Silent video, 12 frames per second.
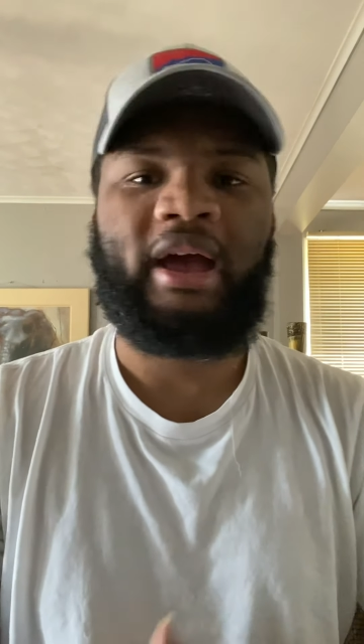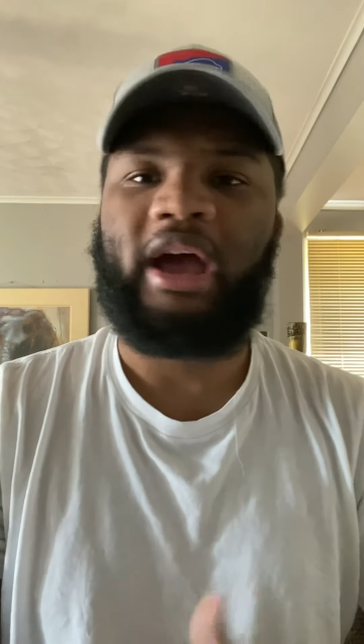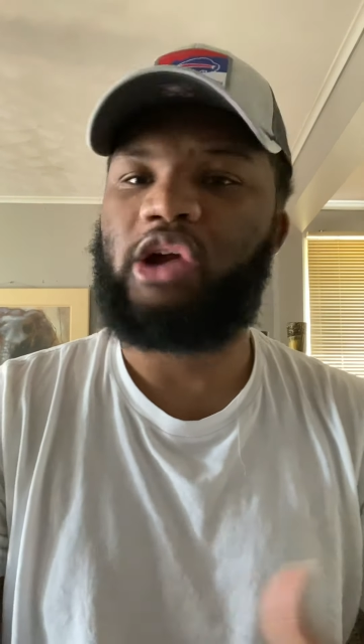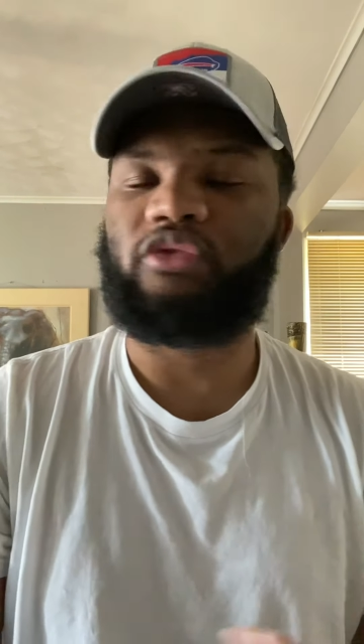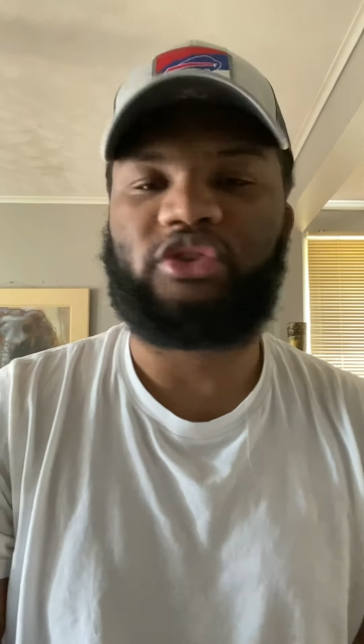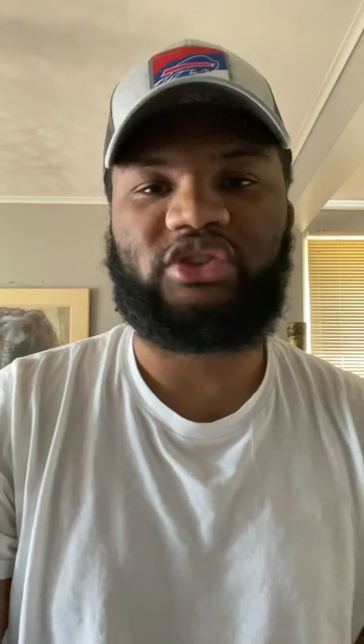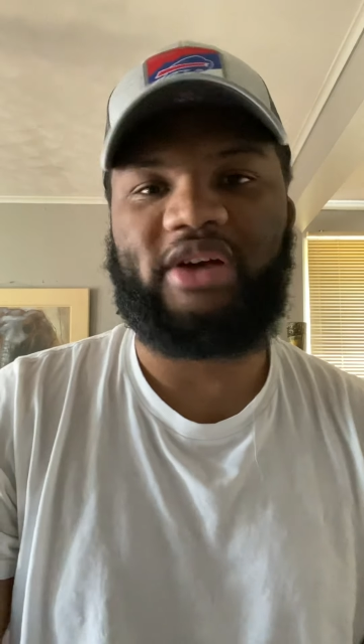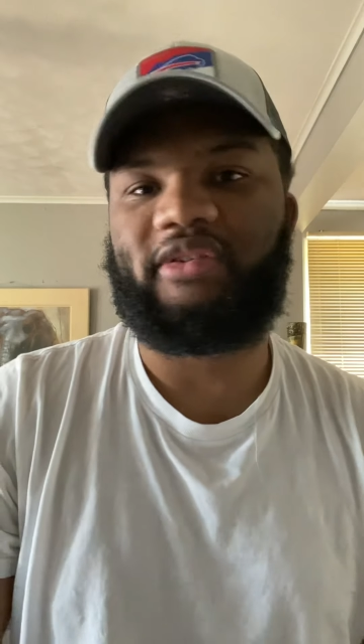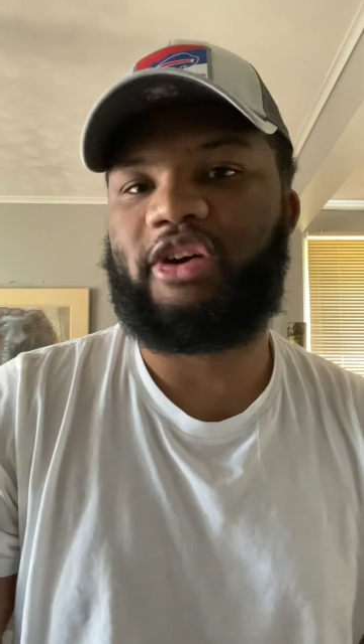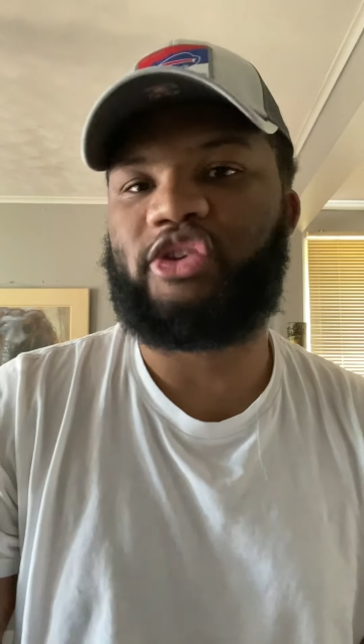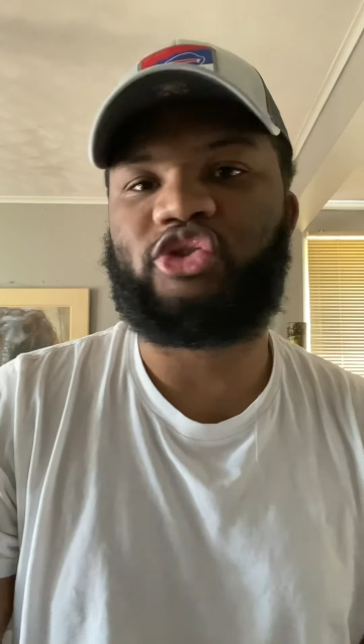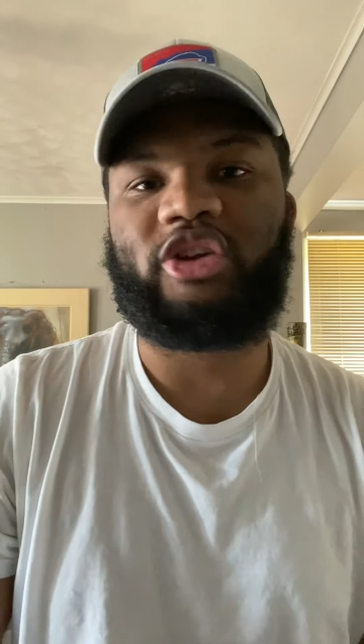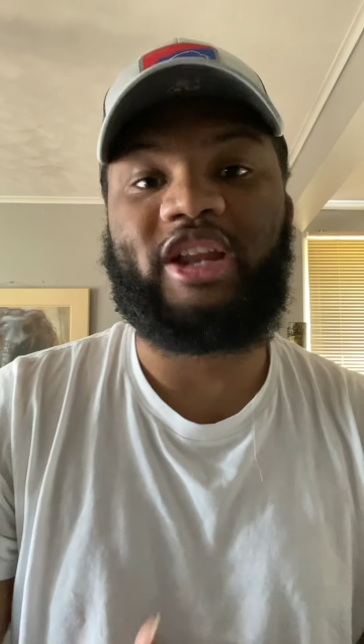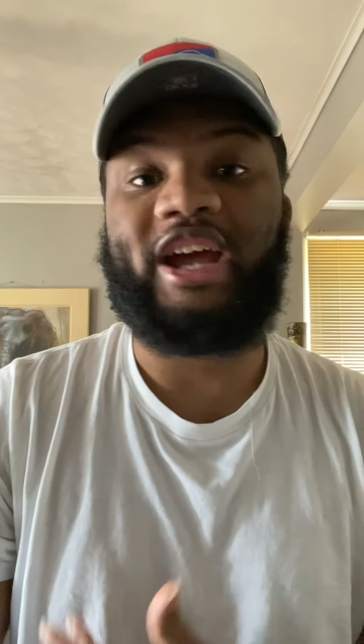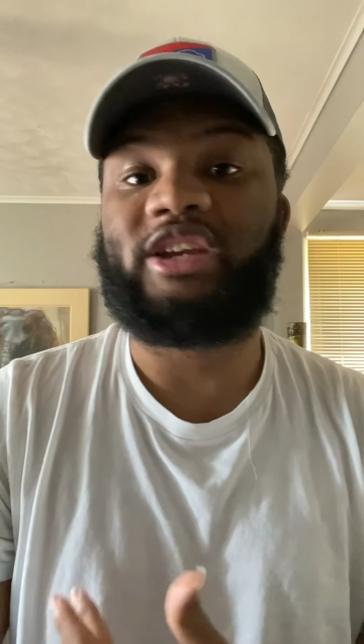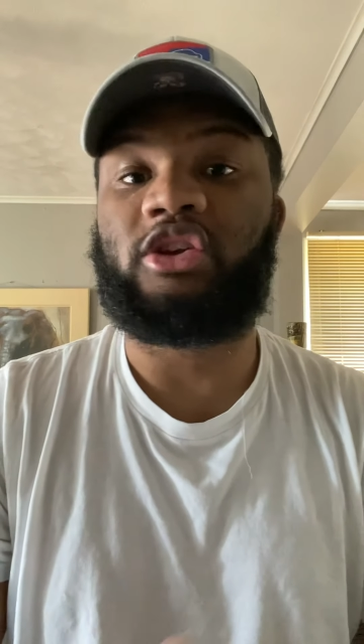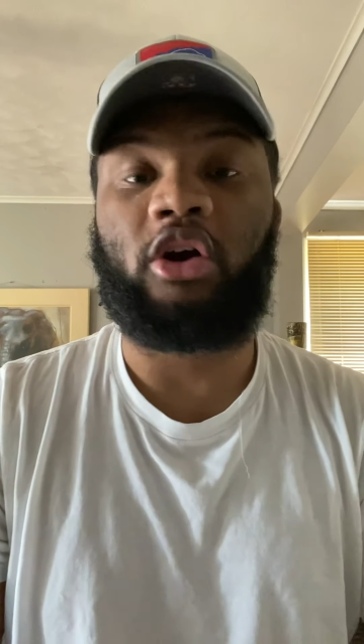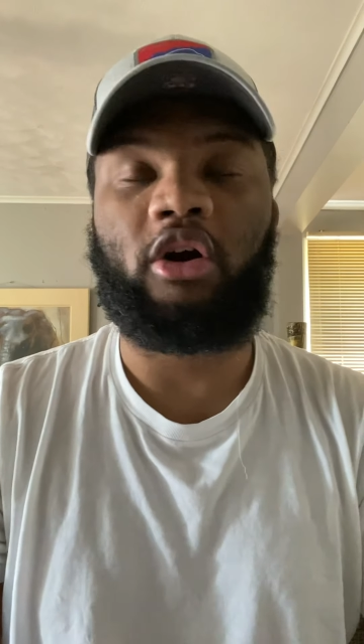had over
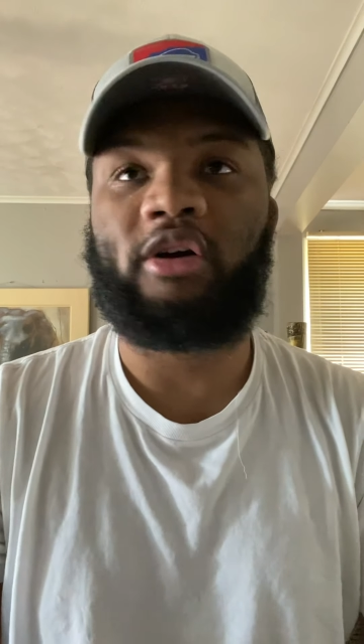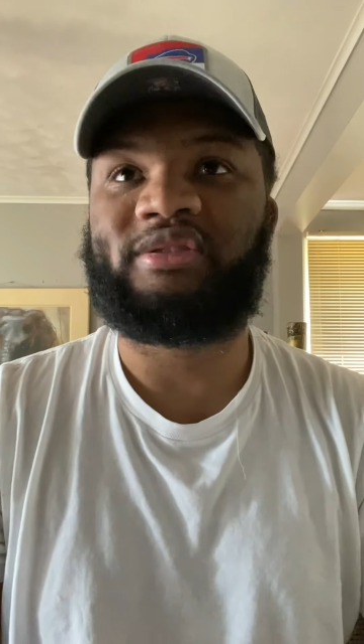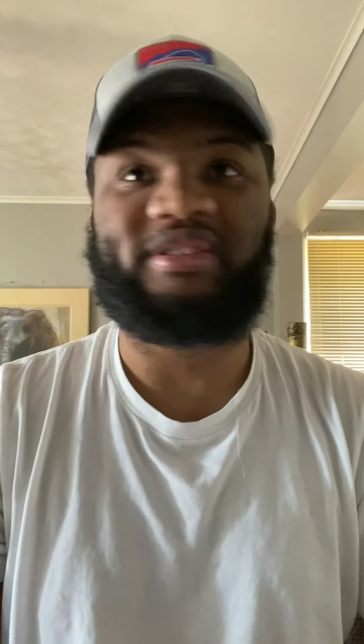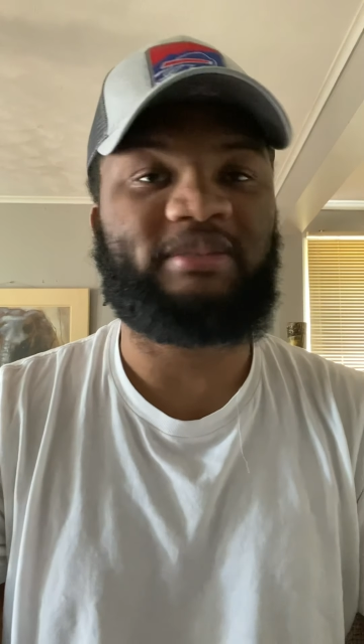790 yards,